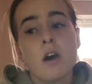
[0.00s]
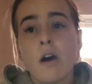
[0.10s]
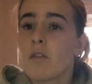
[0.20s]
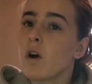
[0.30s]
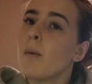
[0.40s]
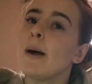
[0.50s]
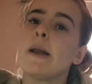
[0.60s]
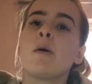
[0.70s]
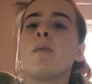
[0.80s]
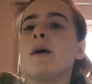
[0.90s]
I've got my
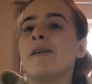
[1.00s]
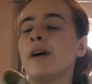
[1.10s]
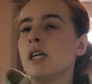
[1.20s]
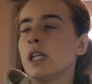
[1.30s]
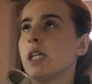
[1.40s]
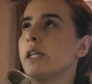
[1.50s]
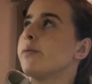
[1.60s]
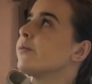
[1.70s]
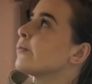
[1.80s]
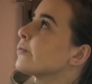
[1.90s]
little mirror.
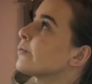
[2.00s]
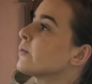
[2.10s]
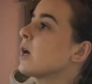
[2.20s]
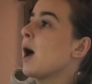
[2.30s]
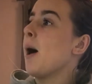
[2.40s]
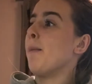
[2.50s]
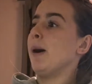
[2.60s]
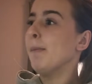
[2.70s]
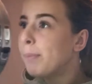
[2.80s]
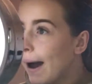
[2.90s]

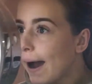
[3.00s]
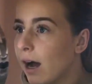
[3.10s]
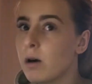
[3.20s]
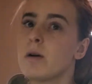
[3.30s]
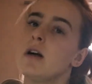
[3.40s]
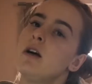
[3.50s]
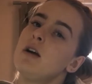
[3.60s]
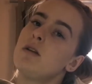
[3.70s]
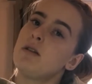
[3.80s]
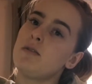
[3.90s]
Pa-pow.
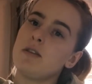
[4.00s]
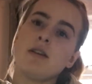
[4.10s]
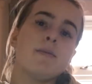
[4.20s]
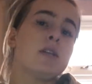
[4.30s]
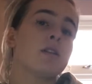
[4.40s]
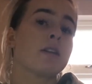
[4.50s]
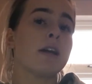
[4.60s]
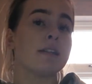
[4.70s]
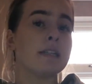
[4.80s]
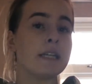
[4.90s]
So if you see me just
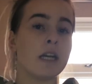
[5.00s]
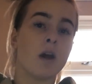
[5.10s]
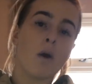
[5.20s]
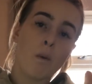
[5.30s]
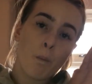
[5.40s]
casually,